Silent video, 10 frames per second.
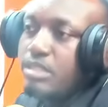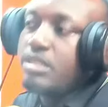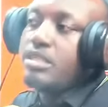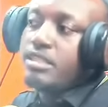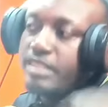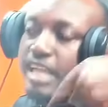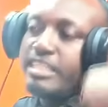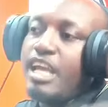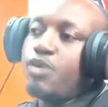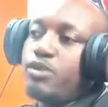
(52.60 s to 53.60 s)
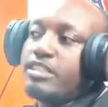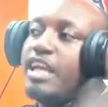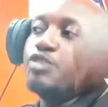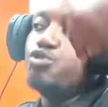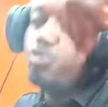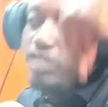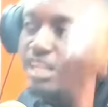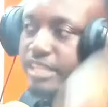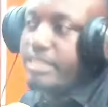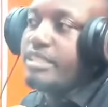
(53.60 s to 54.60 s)
set eko sign two
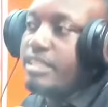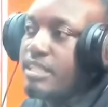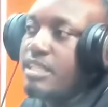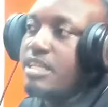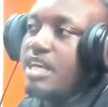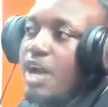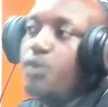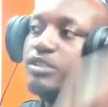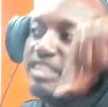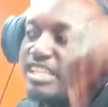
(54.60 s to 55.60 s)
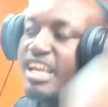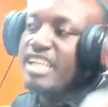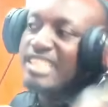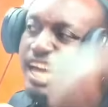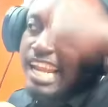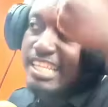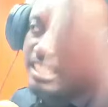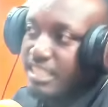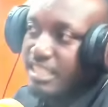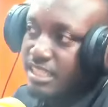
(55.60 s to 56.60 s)
years. Sure, e wo T S Galaxy.
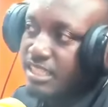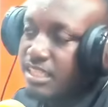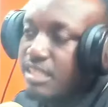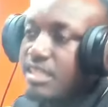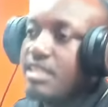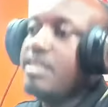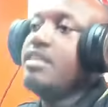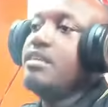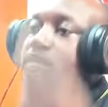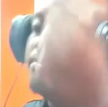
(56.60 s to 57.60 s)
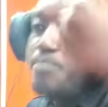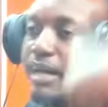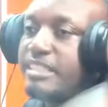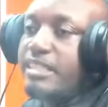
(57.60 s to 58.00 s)
Wonderful. But